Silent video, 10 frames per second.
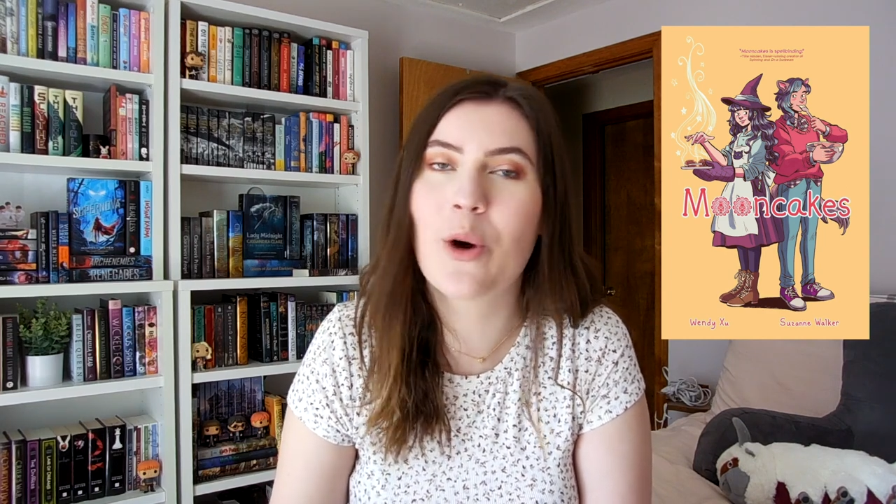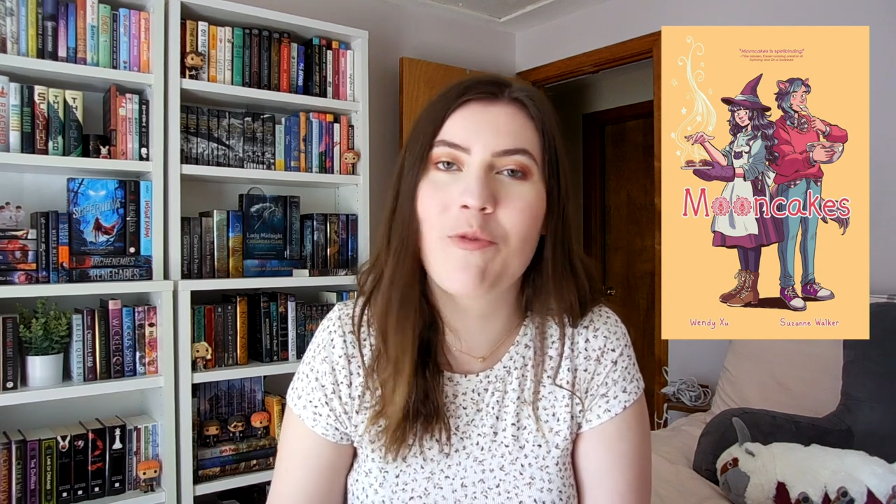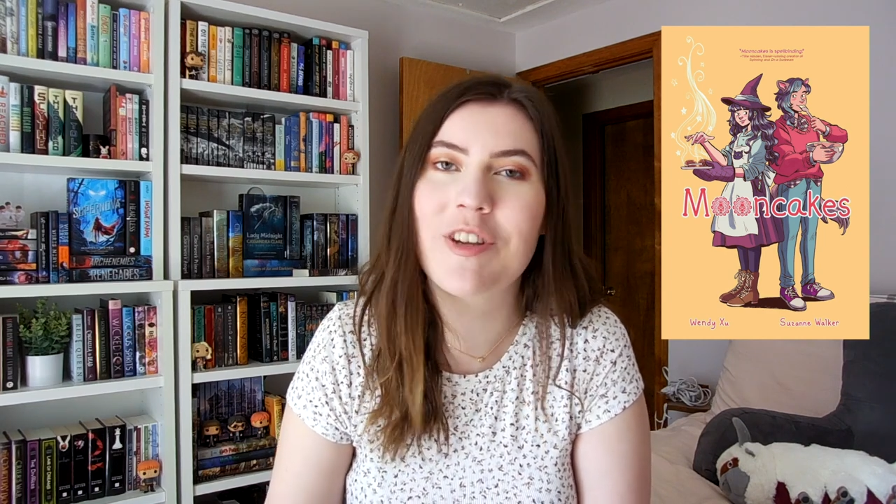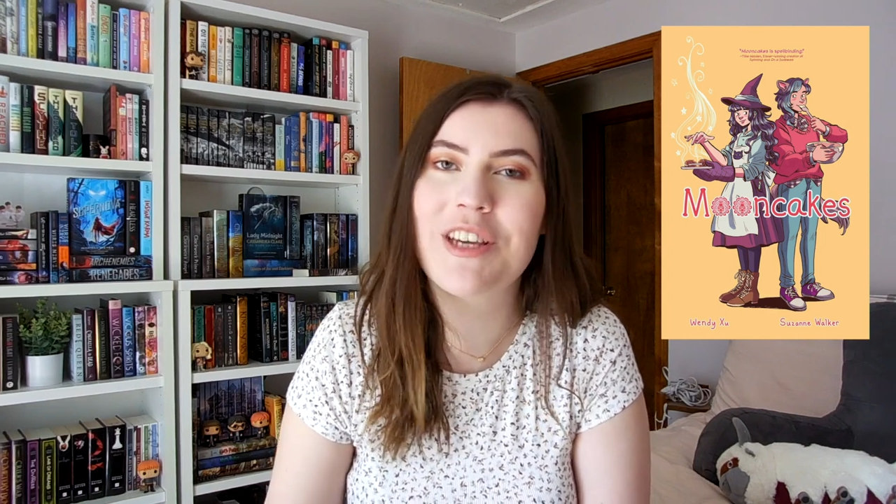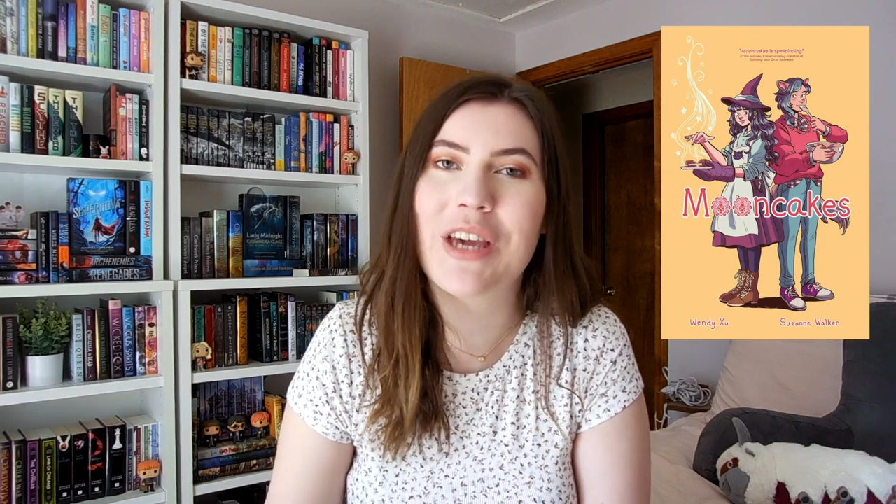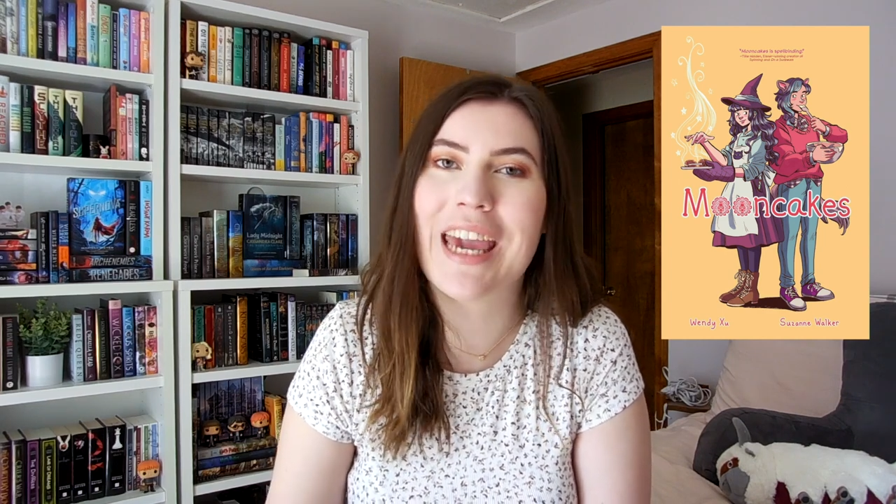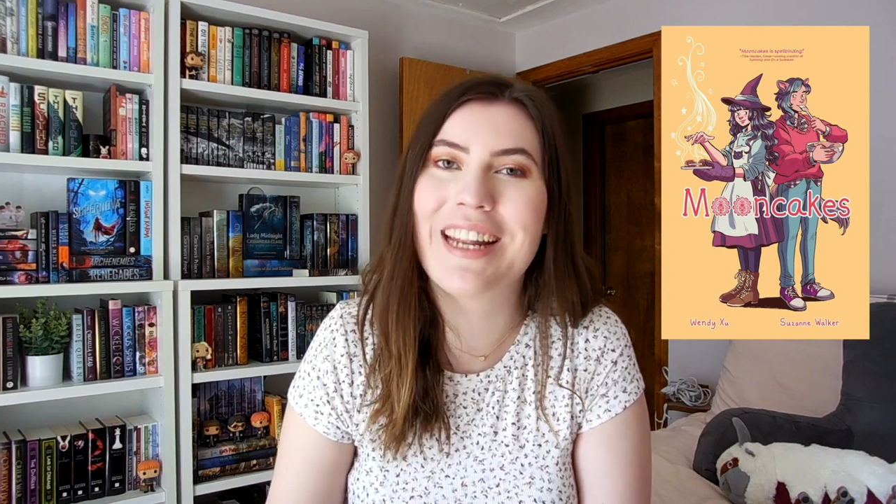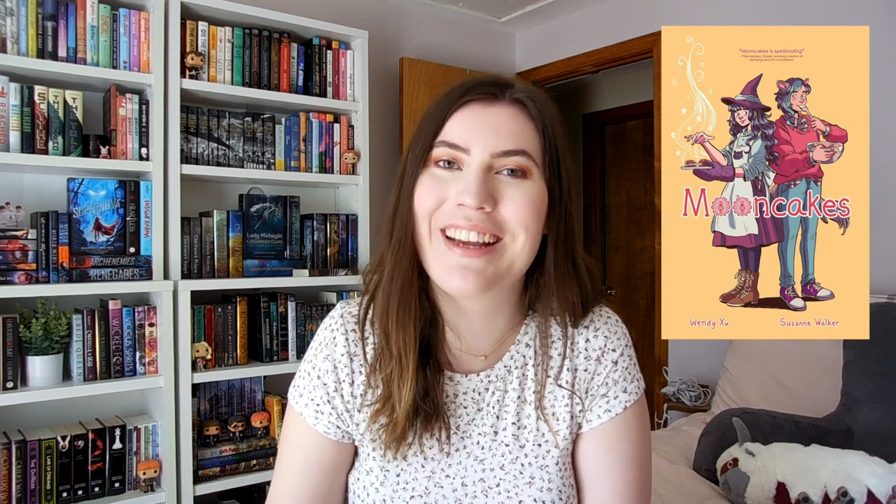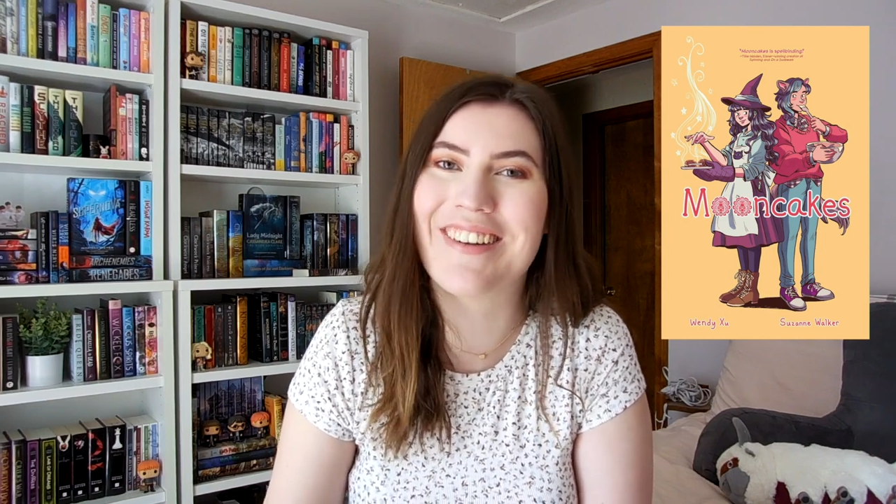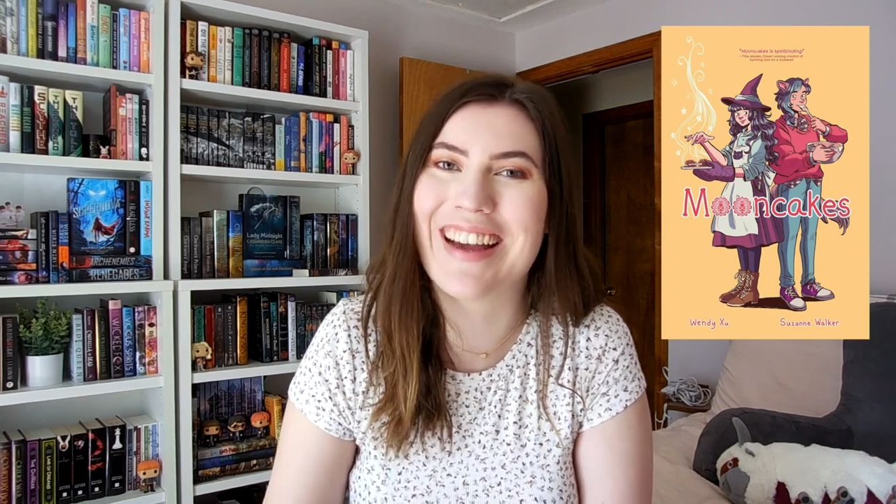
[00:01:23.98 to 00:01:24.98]
so hopefully you
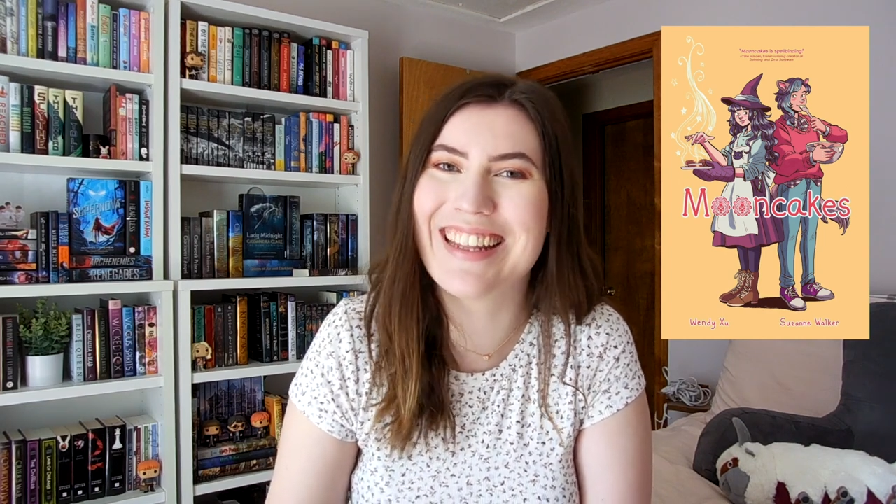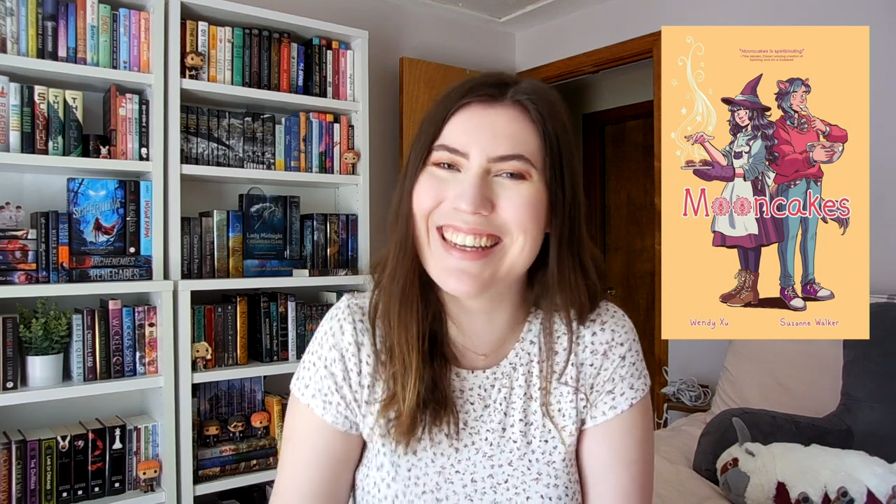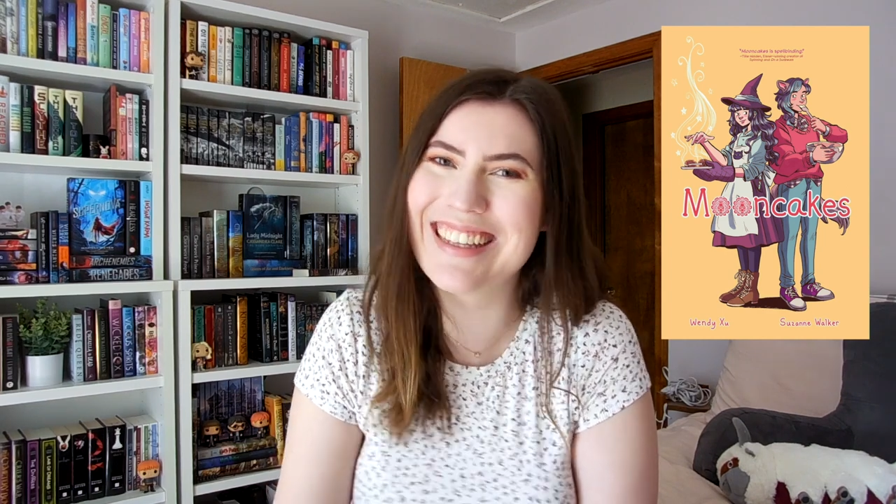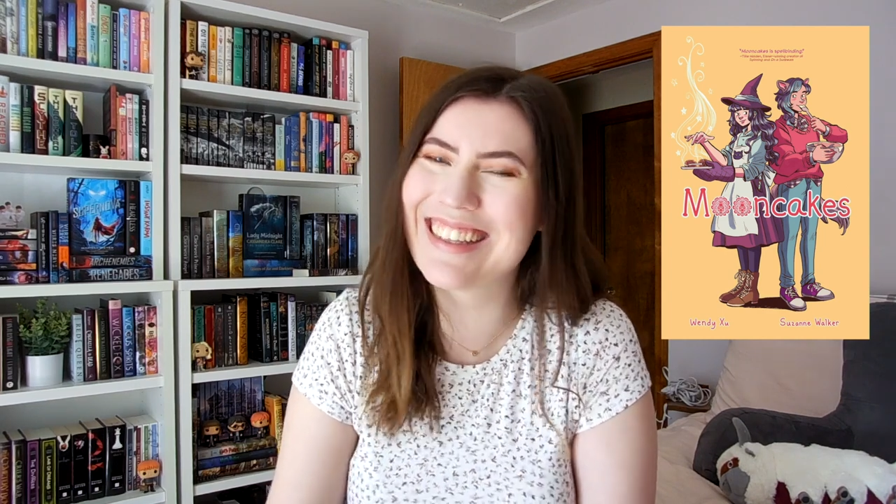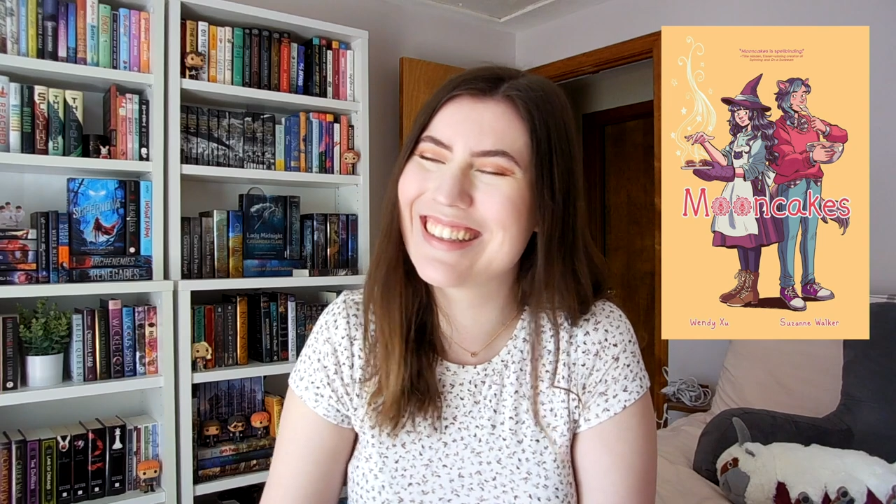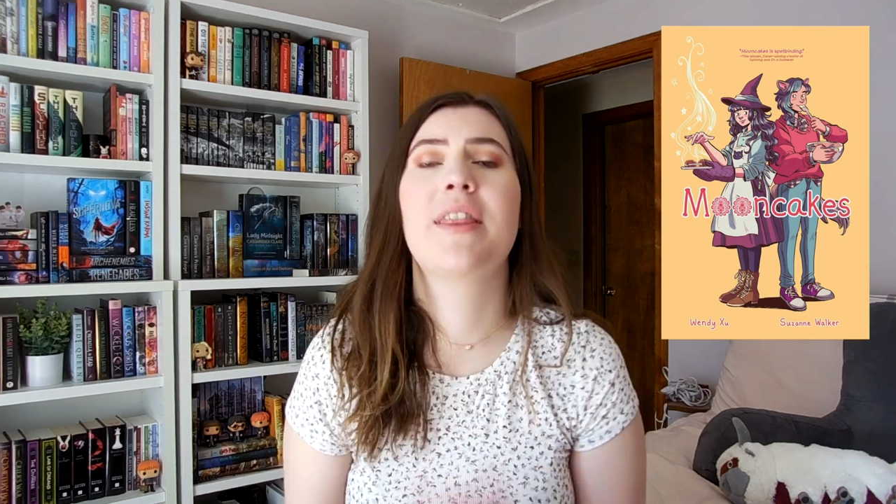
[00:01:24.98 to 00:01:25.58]
can't hear it.